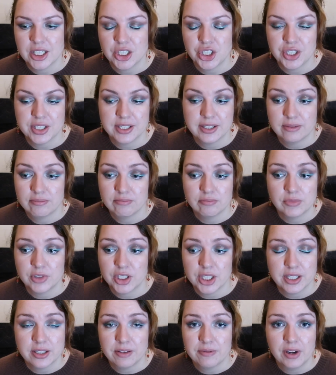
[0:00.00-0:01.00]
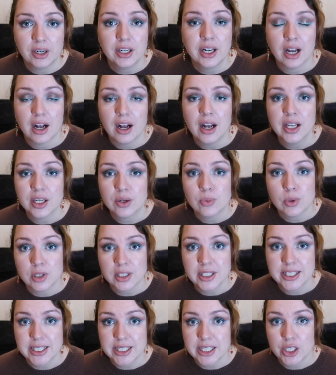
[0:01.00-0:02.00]
just a very high
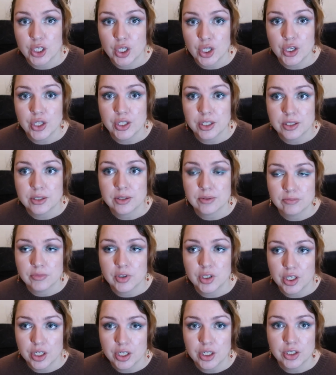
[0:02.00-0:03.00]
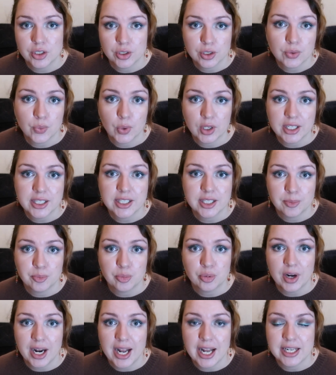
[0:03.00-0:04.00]
quality, good quality
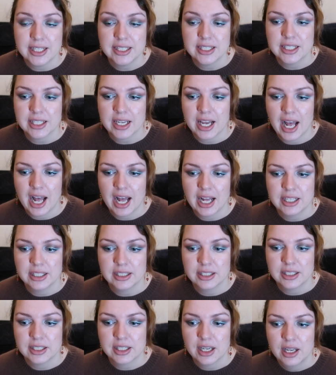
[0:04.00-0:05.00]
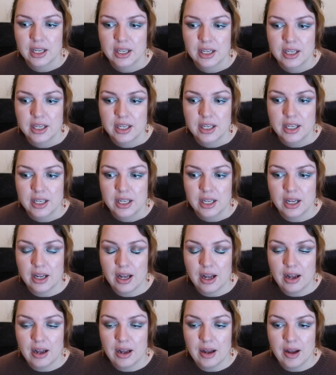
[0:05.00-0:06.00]
brand, and
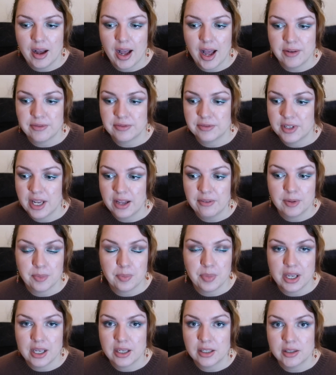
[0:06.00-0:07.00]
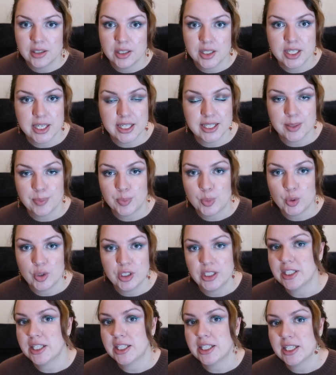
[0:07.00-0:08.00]
I've never been
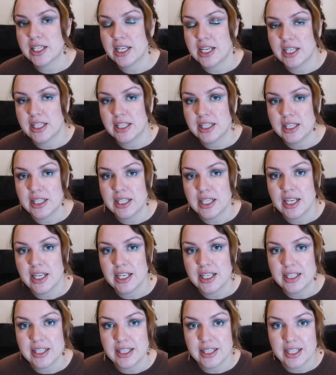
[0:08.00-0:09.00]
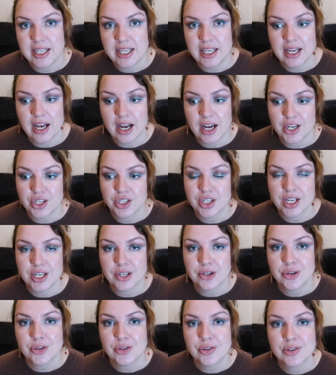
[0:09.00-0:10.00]
disappointed in the
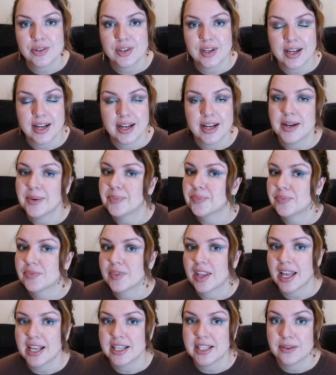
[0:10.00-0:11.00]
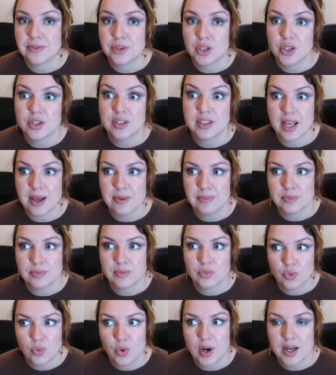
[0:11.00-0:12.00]
eyeshadows as I've used them
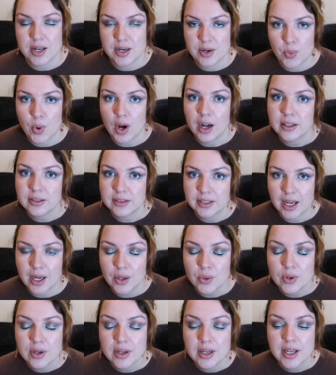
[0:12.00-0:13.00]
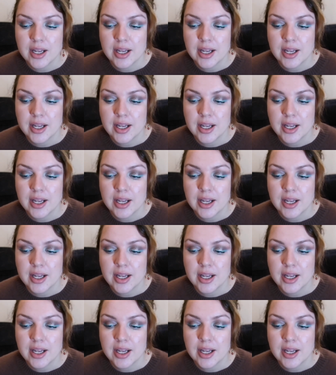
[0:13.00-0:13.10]
quite a while now.